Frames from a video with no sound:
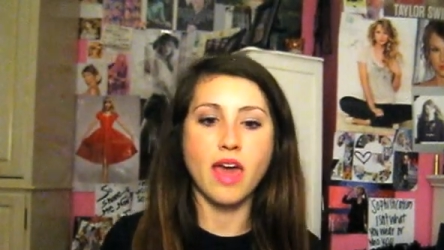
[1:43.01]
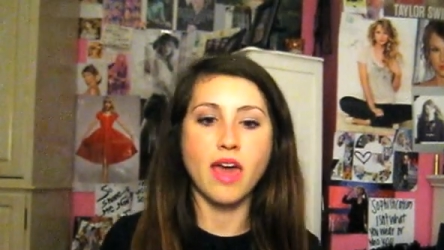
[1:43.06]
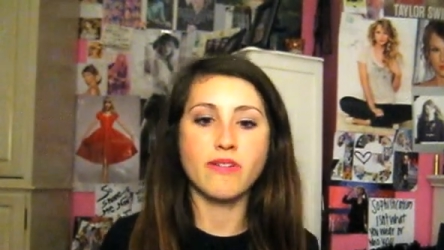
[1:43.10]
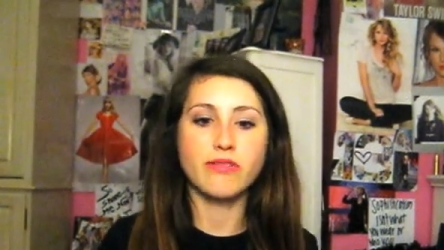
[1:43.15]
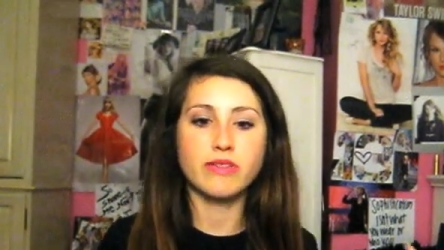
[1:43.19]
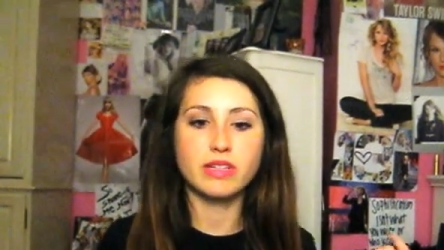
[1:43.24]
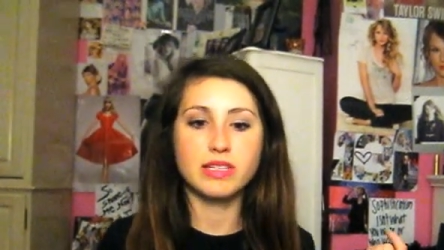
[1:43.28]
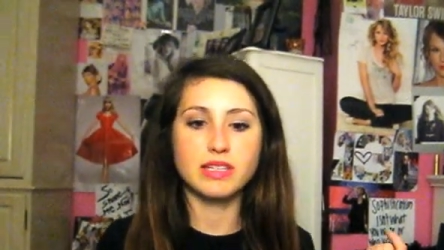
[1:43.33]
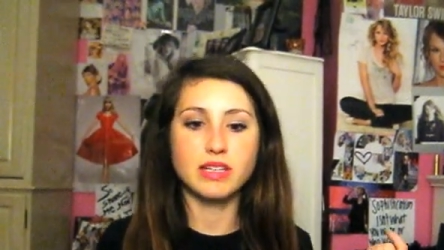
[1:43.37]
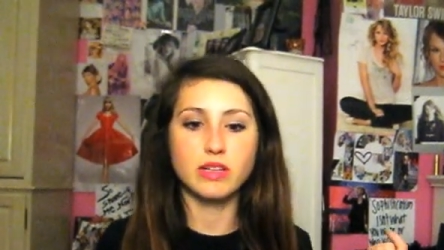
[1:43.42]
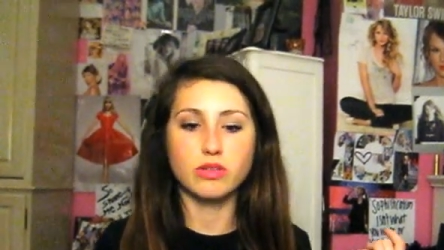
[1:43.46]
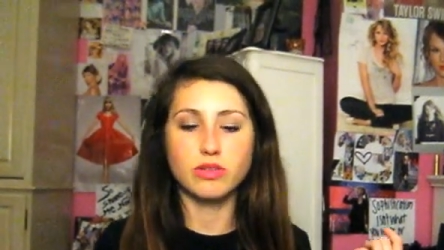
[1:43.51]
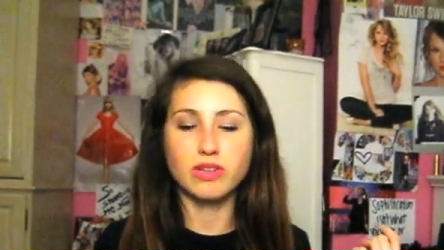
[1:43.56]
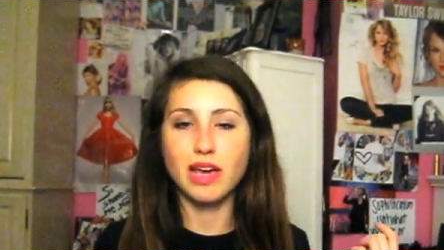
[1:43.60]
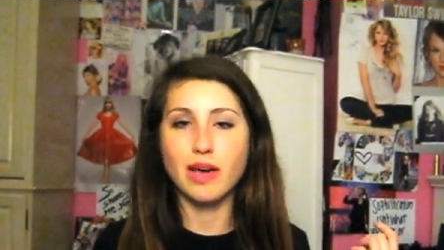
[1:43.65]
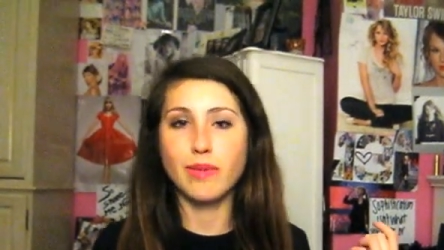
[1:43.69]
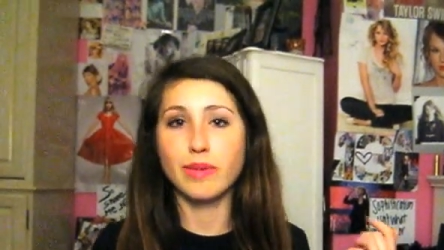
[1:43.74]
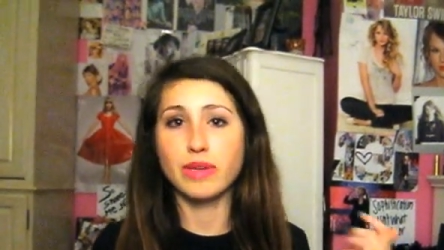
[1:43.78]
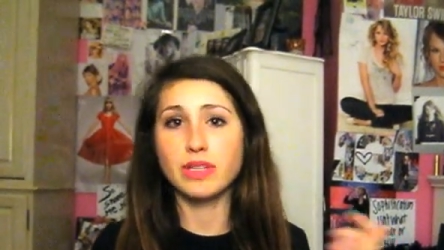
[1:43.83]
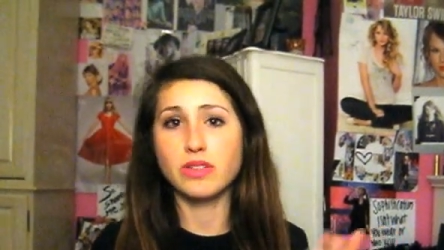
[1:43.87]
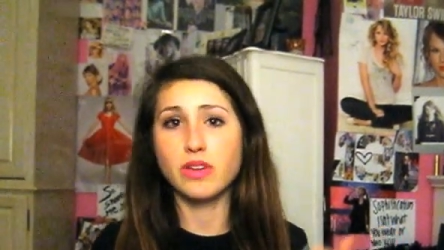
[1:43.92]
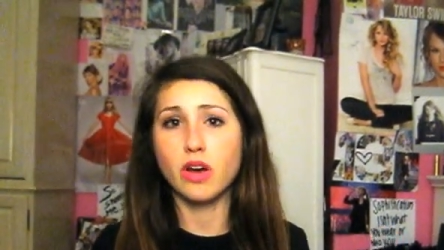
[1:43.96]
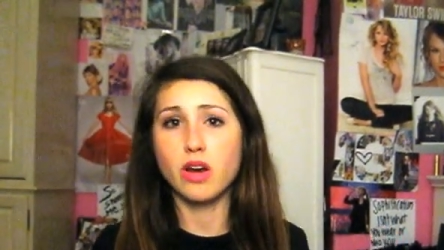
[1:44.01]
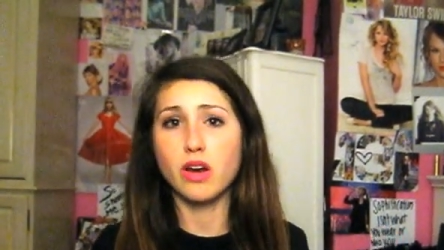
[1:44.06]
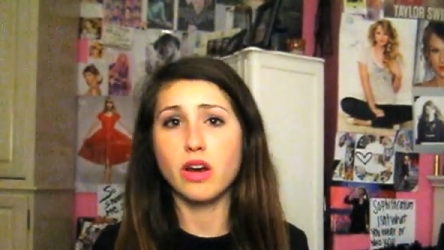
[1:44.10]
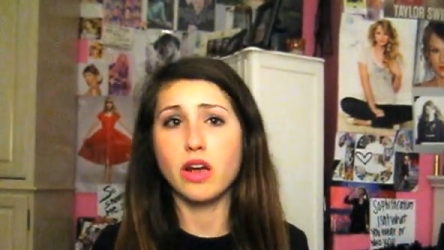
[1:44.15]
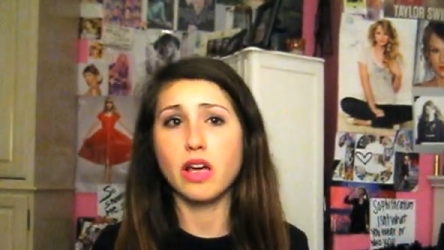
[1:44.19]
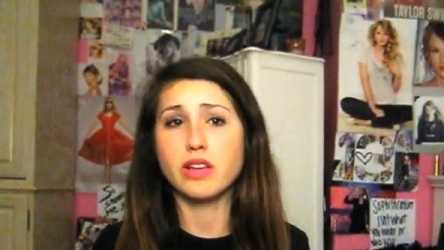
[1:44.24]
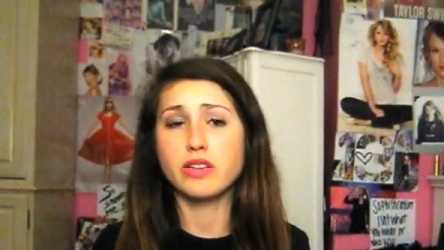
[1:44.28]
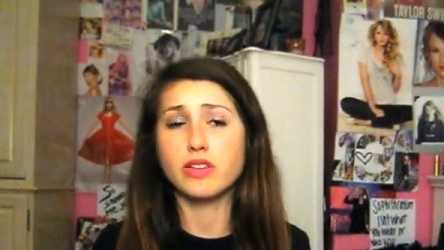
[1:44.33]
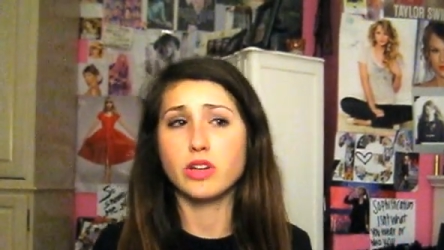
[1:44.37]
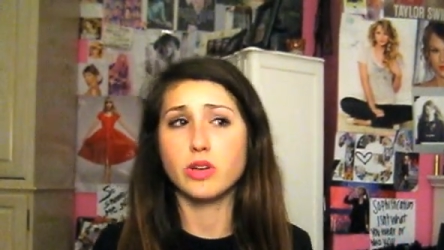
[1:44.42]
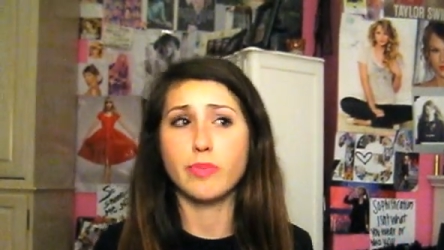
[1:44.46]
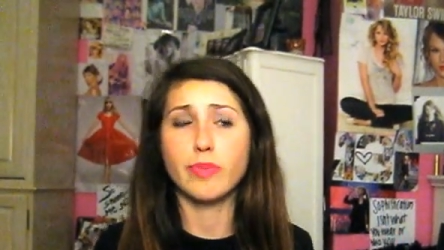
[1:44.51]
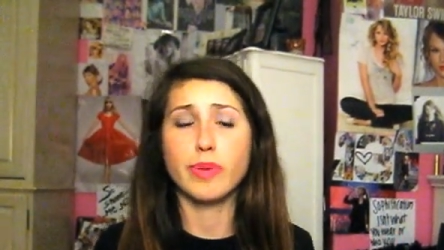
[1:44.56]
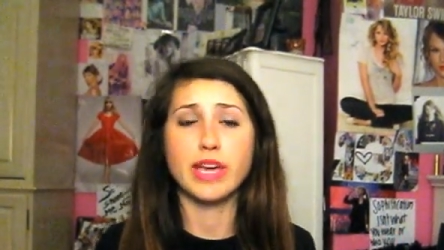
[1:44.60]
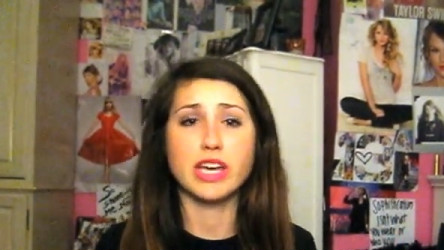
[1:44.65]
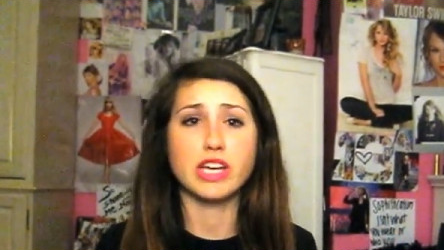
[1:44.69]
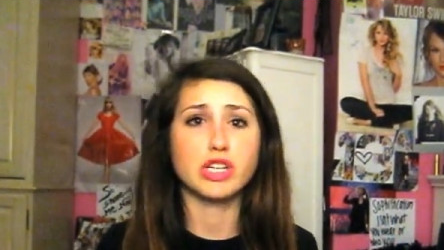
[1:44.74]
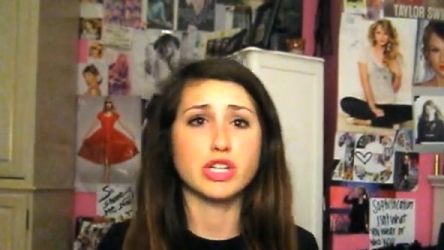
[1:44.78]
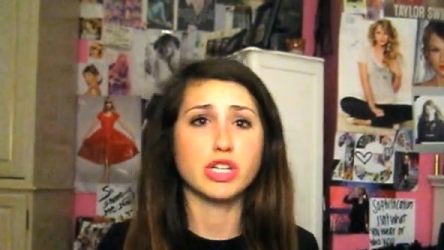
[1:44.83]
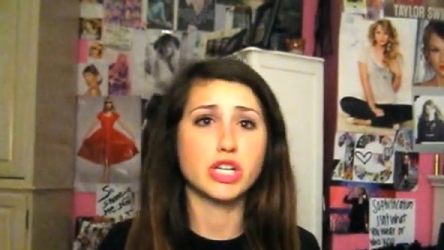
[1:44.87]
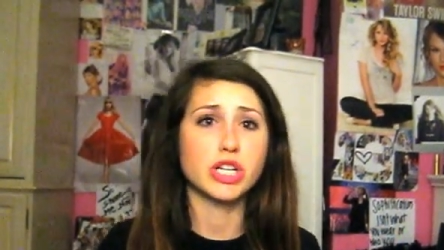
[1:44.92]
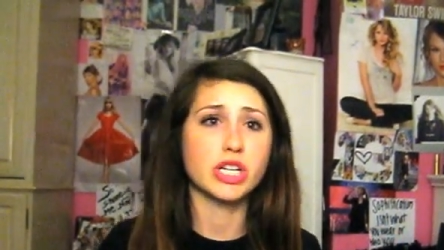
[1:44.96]
every single time I saw her I took
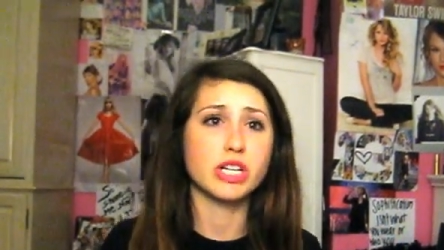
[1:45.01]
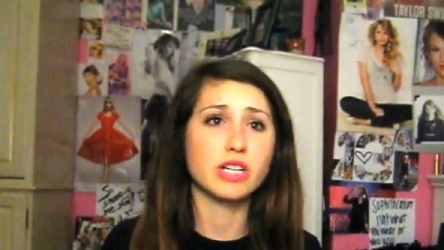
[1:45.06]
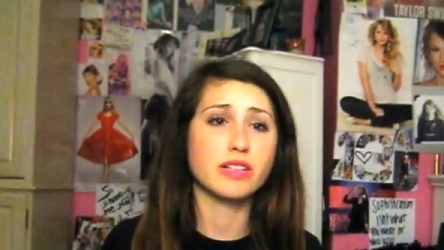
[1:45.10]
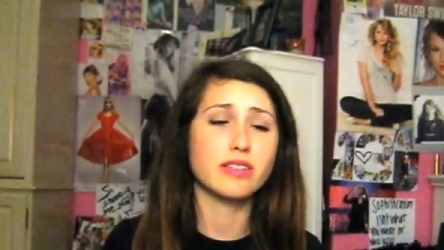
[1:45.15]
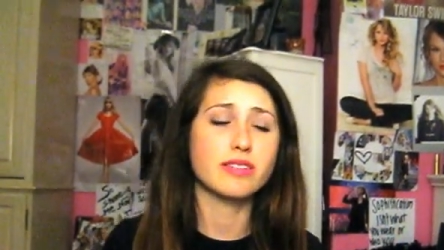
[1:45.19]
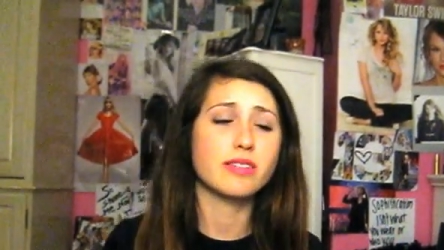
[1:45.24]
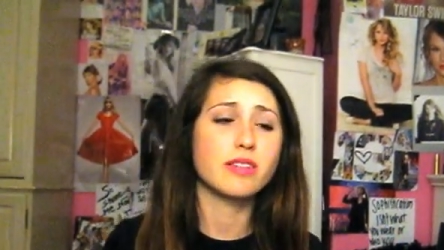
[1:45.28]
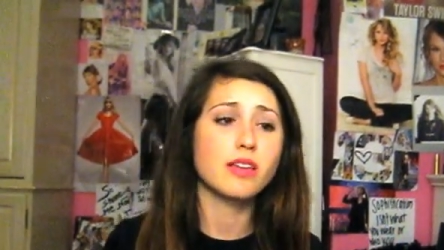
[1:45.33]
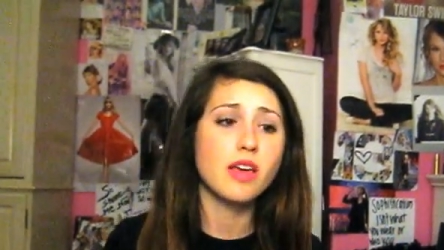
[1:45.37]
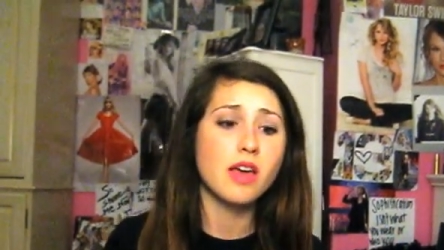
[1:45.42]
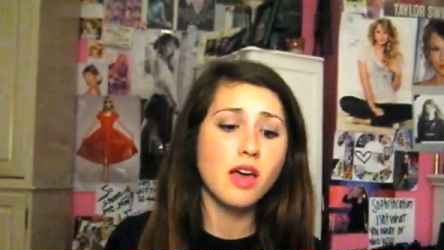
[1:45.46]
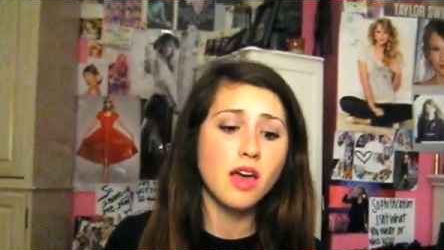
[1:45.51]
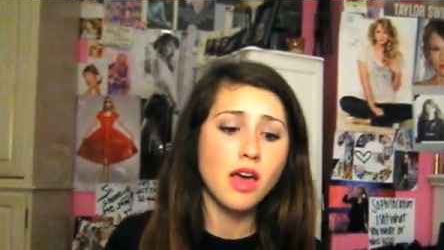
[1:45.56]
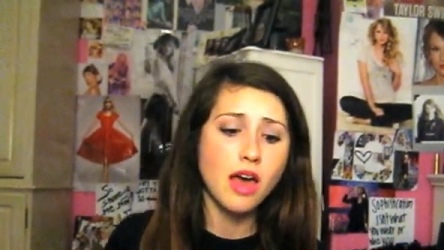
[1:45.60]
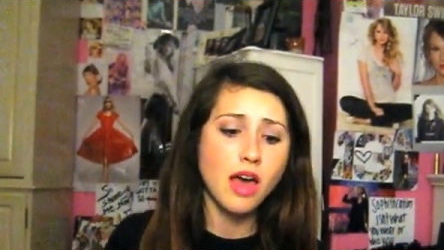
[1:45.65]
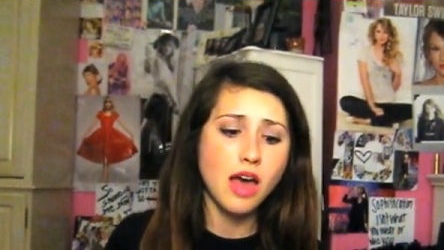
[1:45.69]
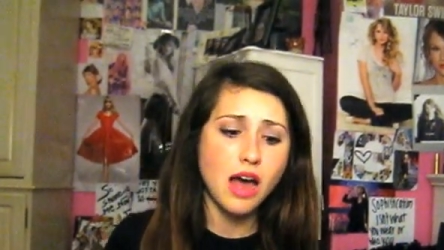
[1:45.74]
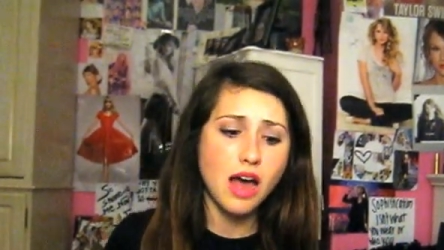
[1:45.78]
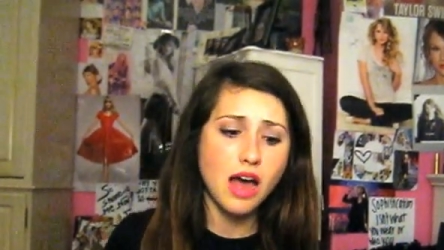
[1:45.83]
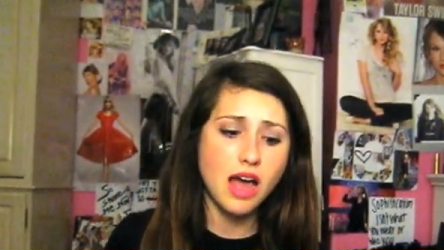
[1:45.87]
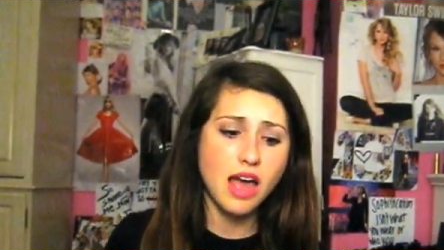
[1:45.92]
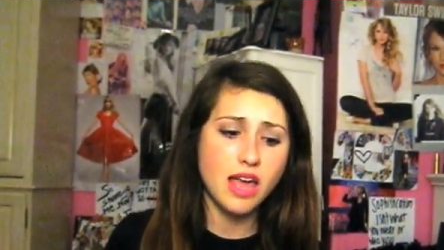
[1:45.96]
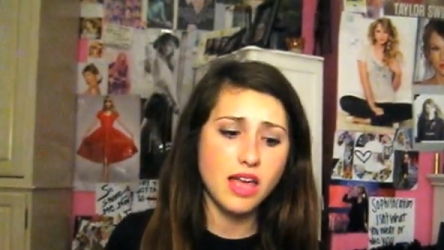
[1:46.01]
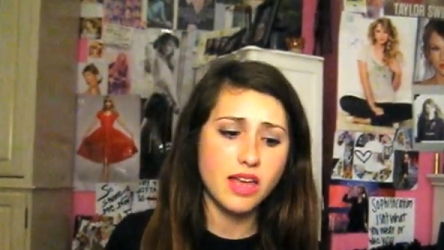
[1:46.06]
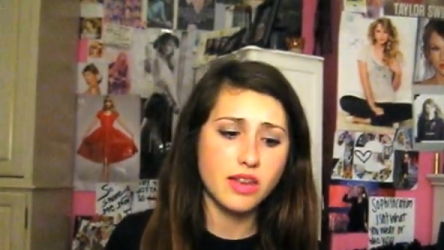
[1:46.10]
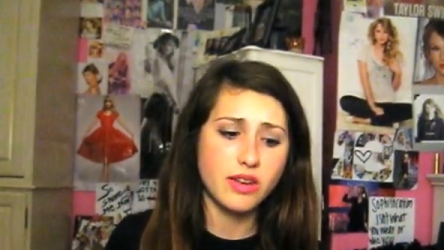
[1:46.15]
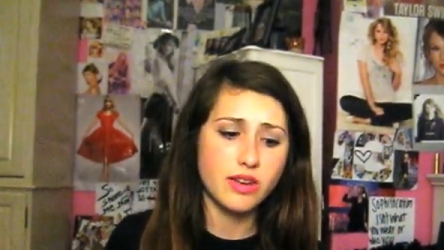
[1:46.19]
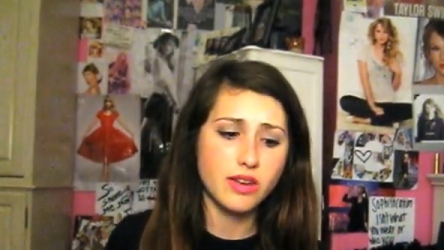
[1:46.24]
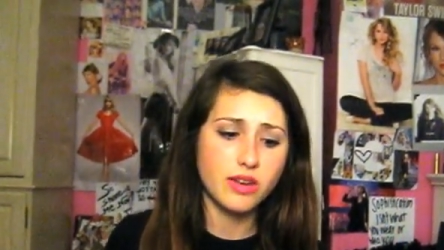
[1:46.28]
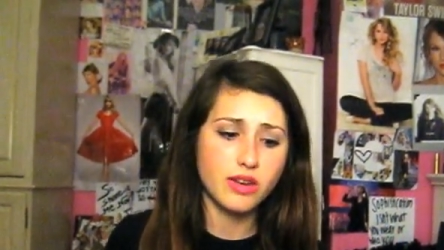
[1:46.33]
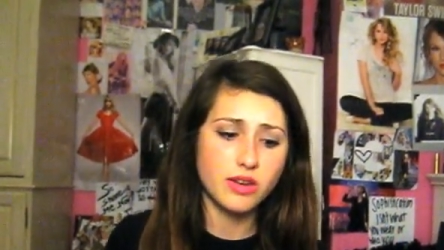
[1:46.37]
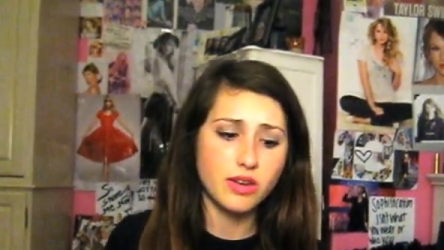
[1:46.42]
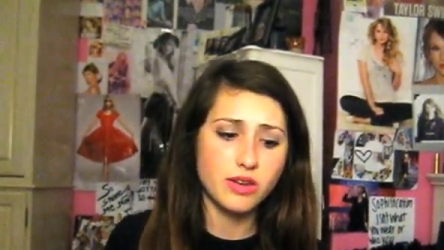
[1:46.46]
pictures, and